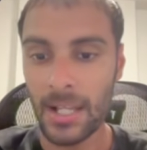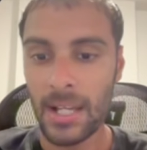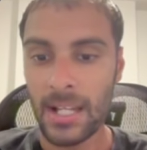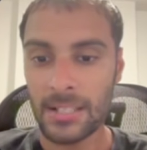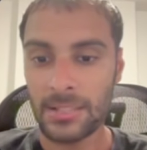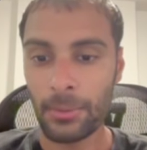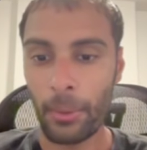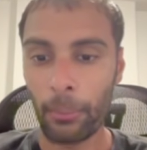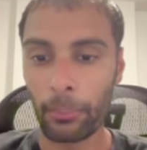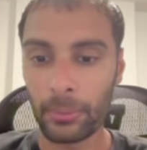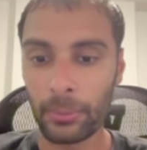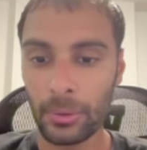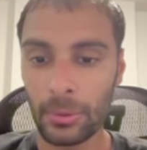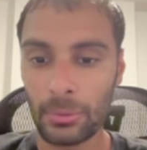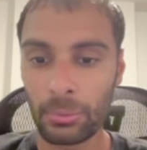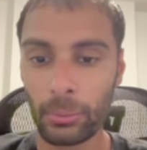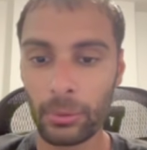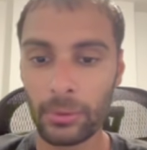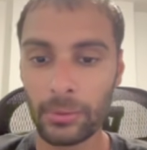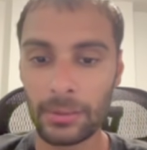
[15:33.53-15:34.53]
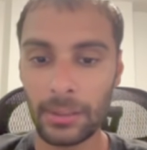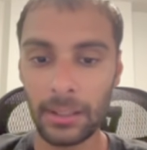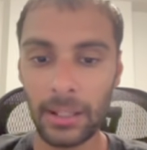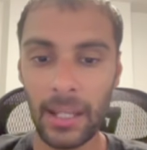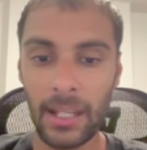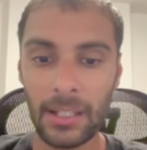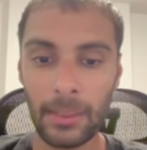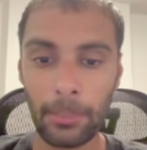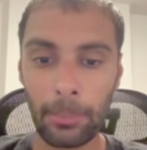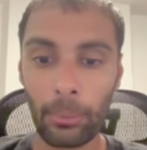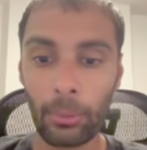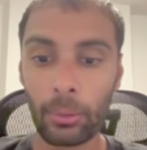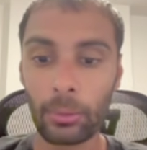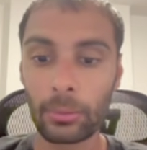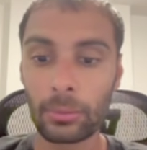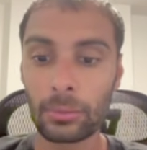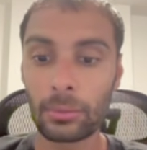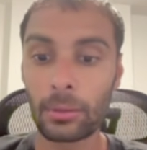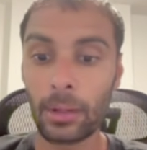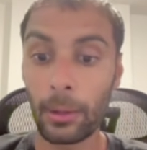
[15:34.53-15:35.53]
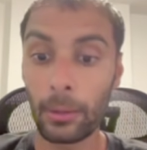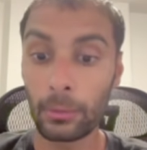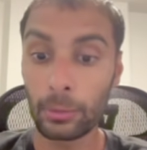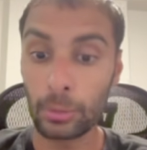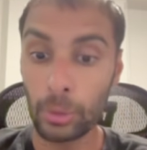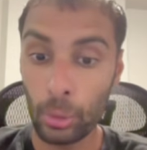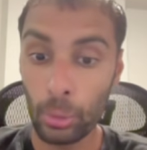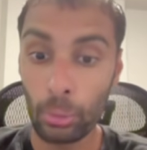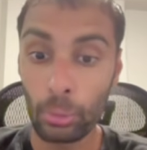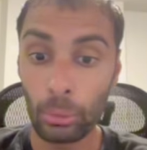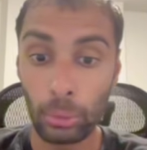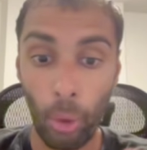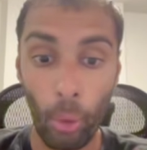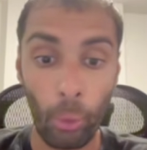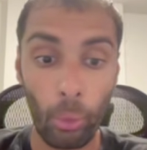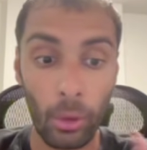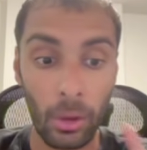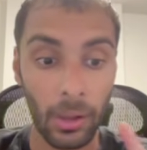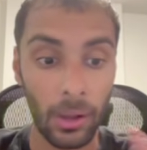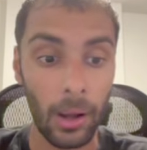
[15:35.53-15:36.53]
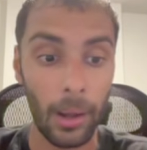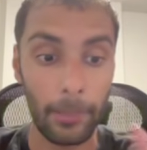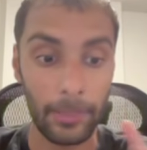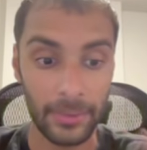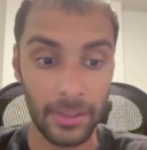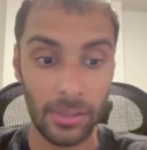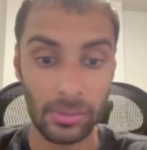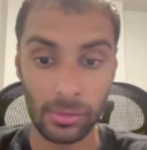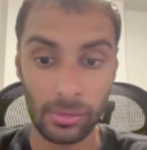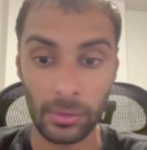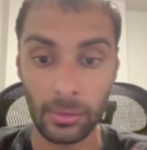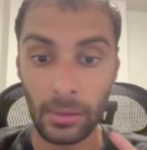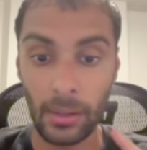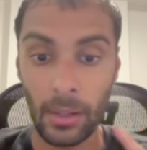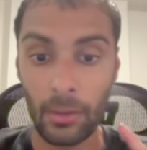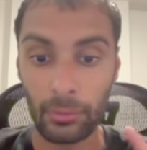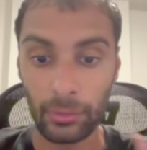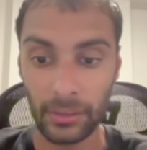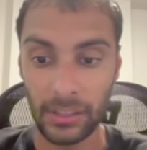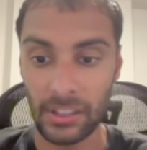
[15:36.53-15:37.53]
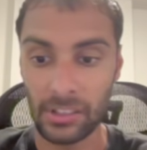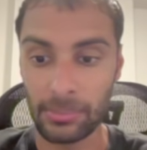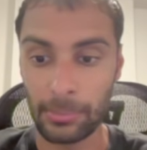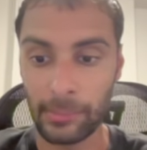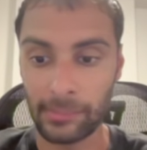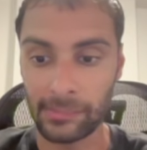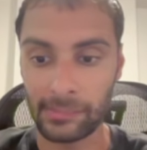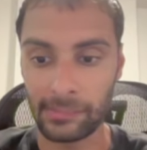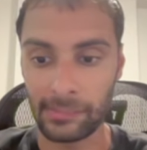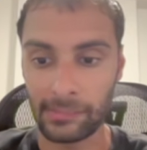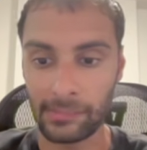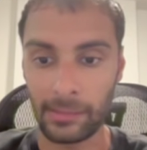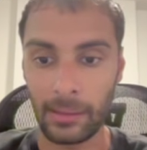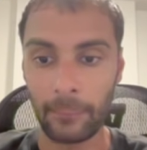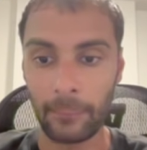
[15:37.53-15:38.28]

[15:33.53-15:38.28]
So what we'll do is we'll use Clay to pull 2 local competition for each businesses.